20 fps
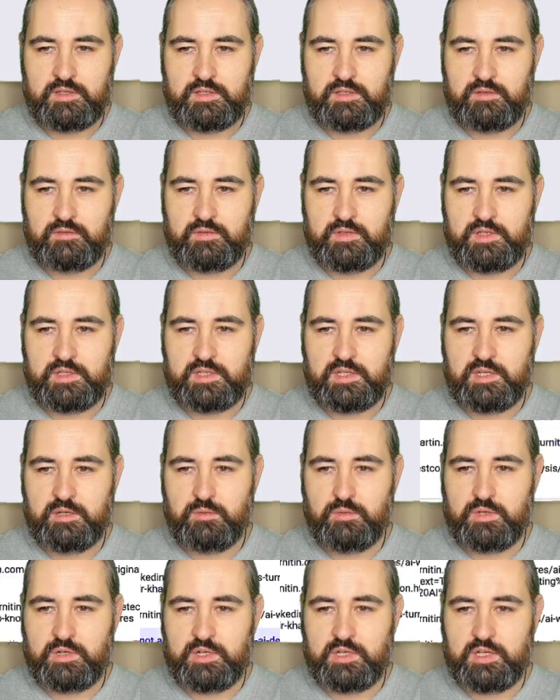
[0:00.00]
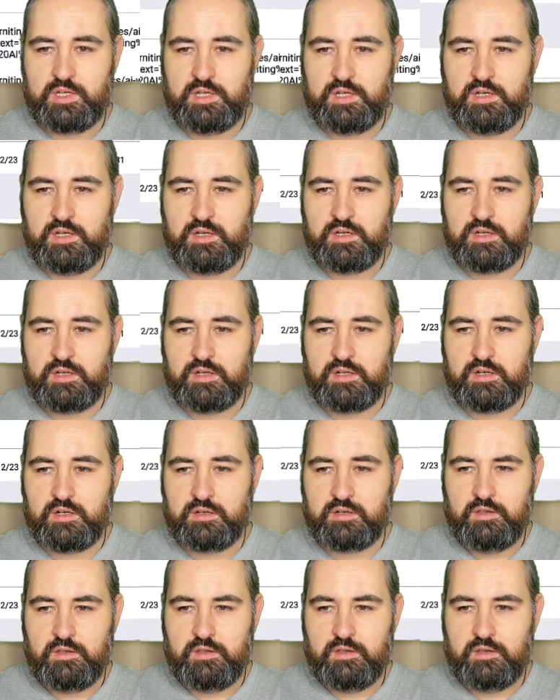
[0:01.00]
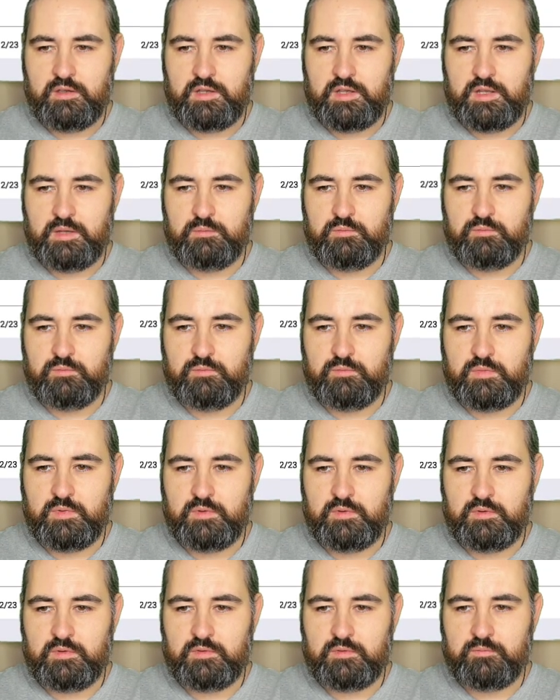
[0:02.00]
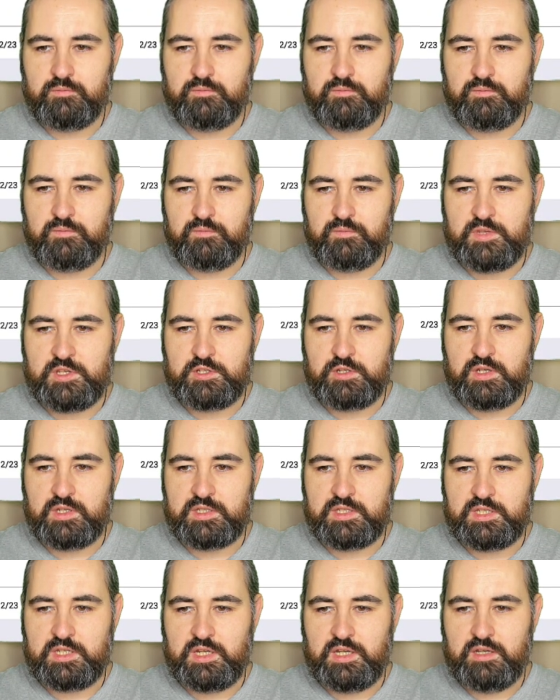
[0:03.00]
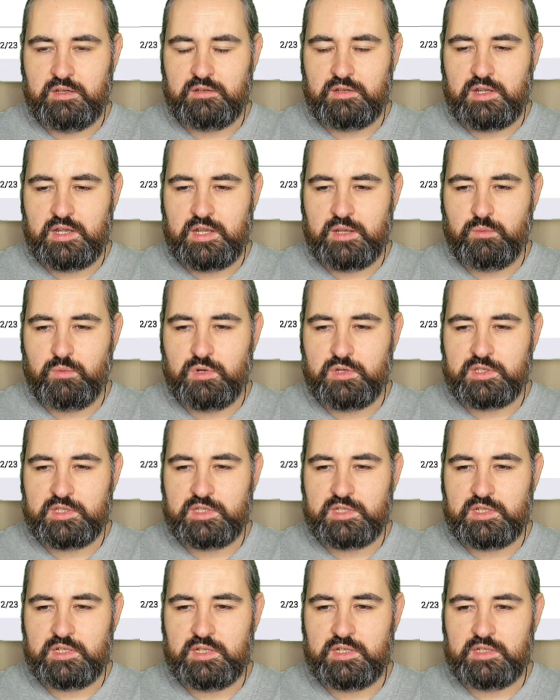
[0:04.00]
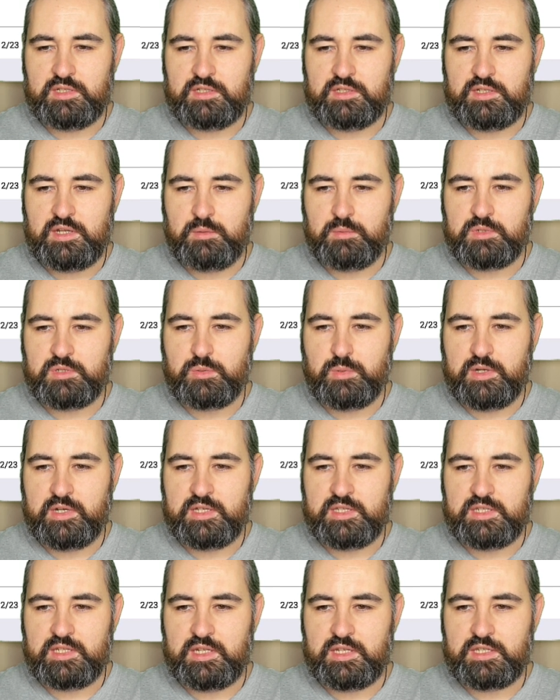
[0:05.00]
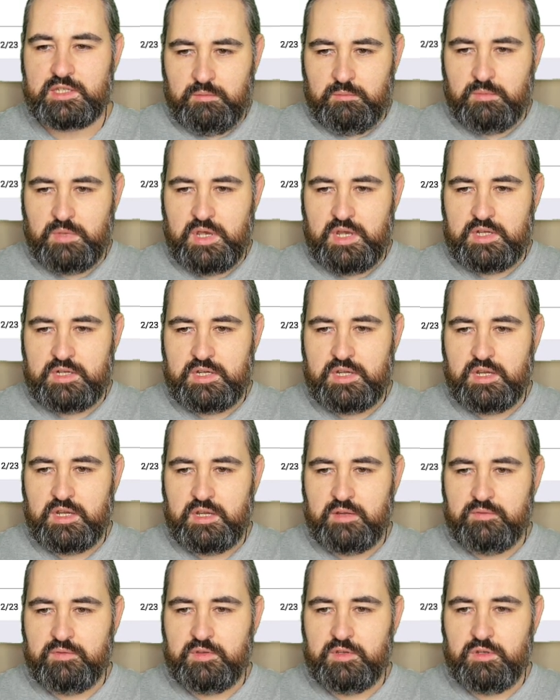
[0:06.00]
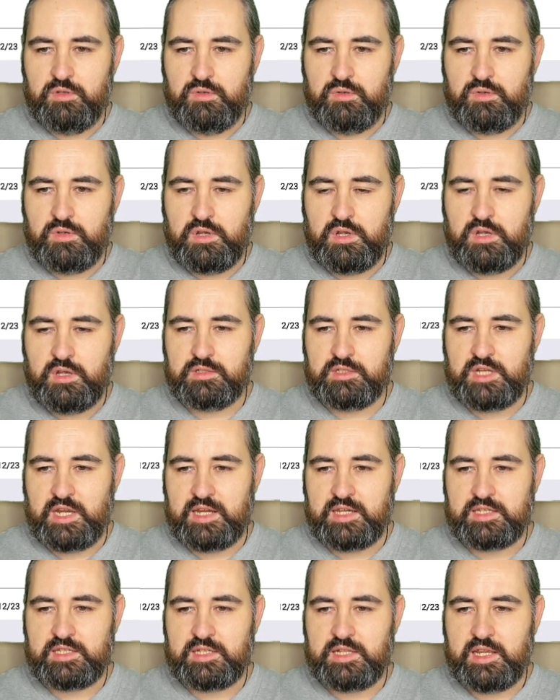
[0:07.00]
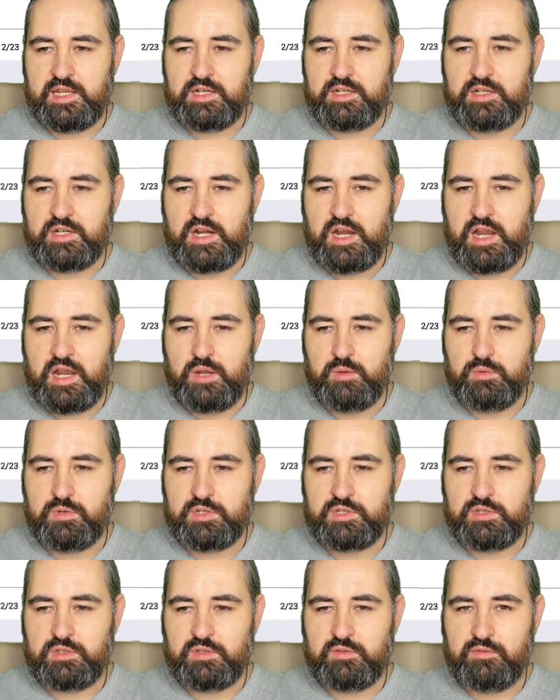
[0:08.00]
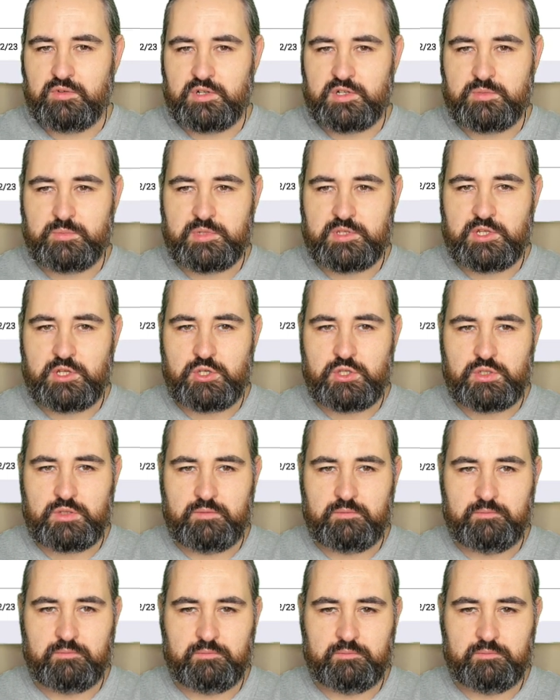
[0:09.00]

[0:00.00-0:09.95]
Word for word: So this keyword here, I'm, as you can see, I was uh, number 26, but a few days later I was on the first position.